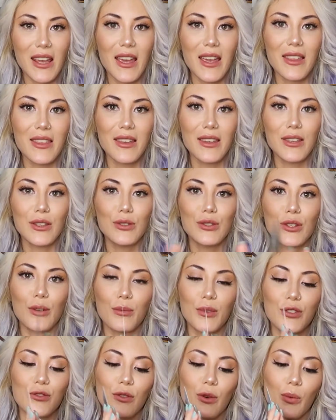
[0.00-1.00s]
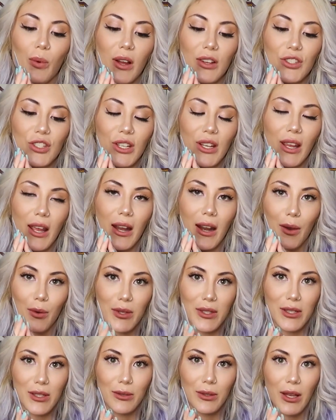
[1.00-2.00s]
day. Thank you so much for watching, and I
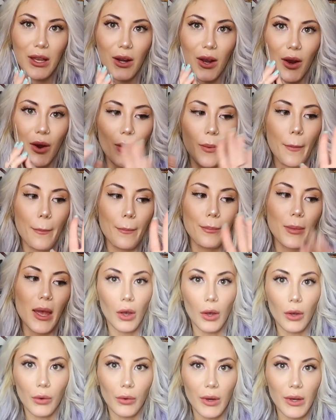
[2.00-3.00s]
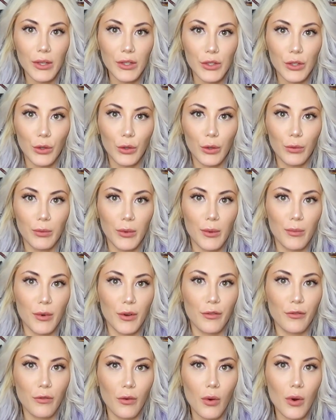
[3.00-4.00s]
will see you later. All right, group
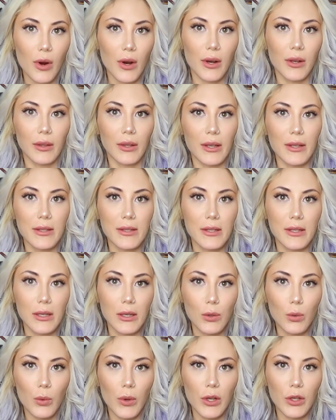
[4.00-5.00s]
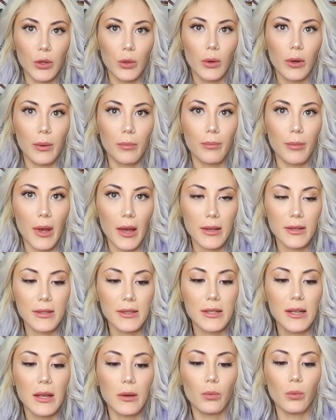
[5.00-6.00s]
number four, let's see what your
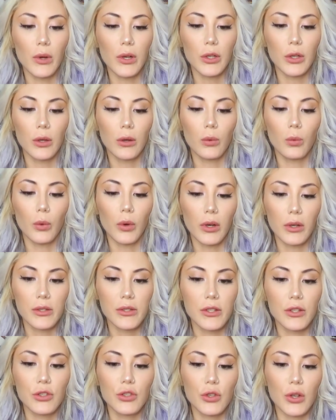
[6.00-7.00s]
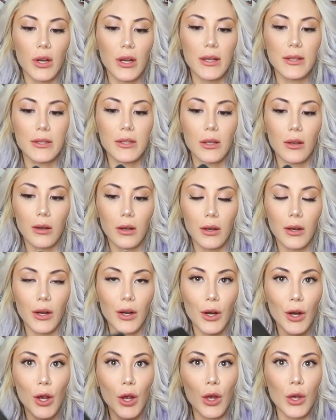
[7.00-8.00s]
best and what your worst traits
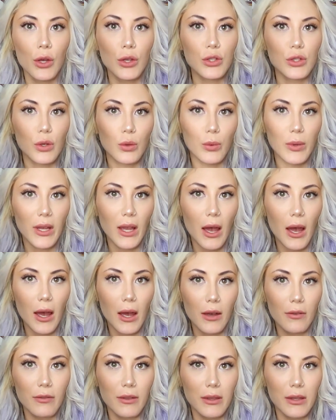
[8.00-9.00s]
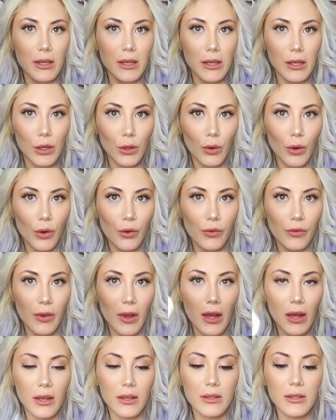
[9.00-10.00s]
are. So we have the
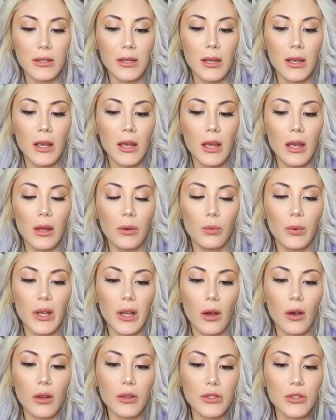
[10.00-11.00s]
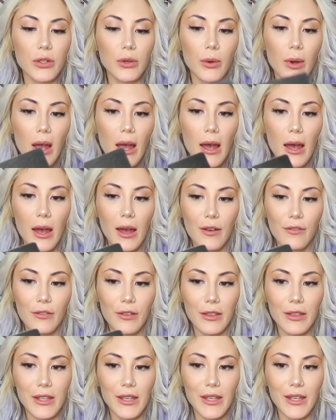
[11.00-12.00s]
Hierophant, and we also
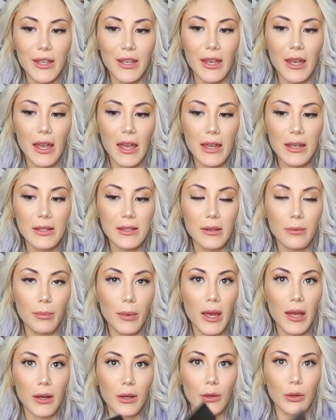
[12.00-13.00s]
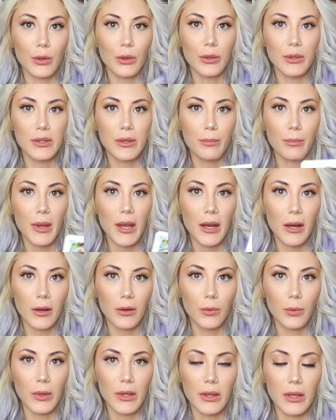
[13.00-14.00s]
have the Ace of Pentacles
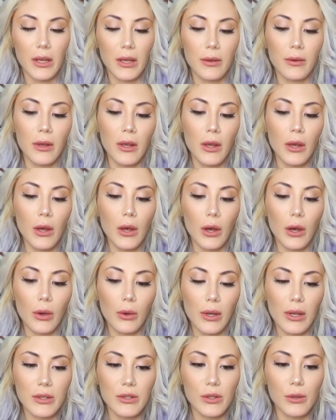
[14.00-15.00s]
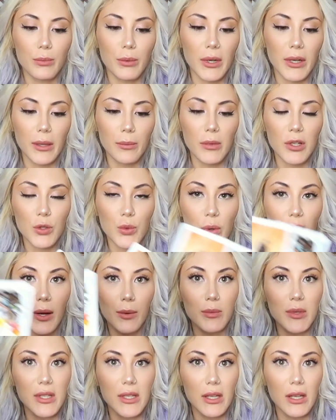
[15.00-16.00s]
paired with it. Okay, so pretty much what
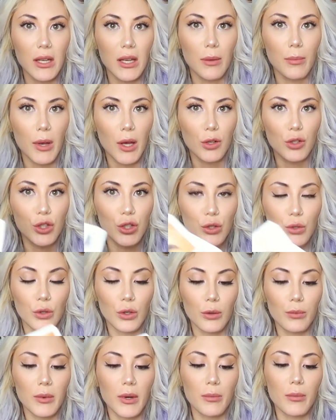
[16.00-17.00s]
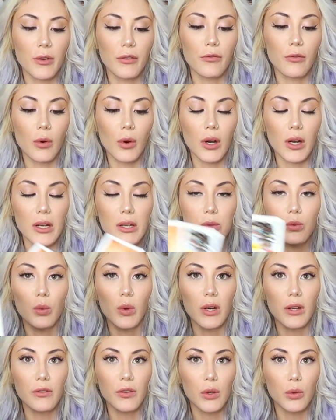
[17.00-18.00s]
I'm seeing about you, group number four, is
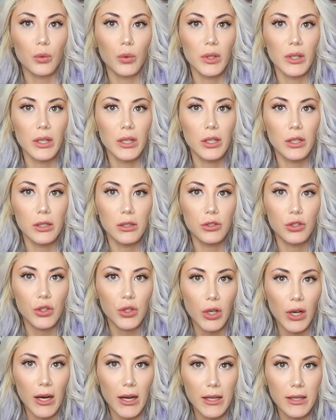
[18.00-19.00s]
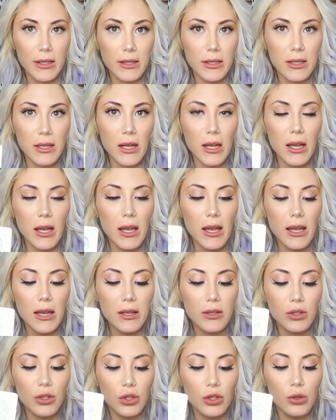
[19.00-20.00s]
one of your really good traits
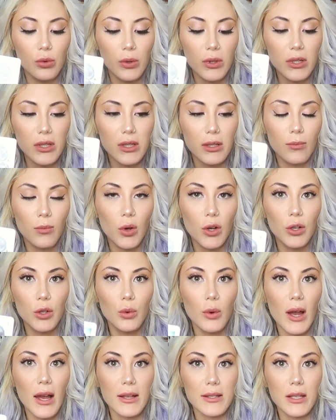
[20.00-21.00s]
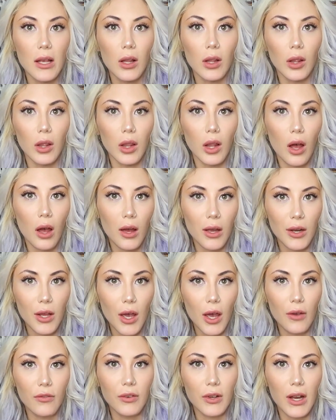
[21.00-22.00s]
is you are someone who has a lot
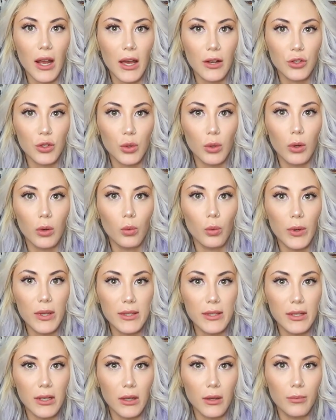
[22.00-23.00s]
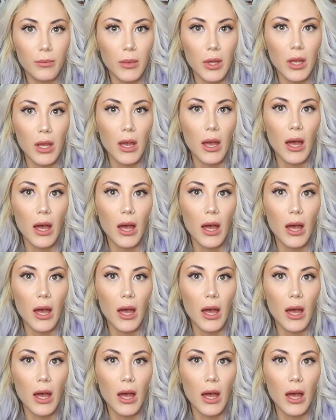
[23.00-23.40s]
of natural wisdom.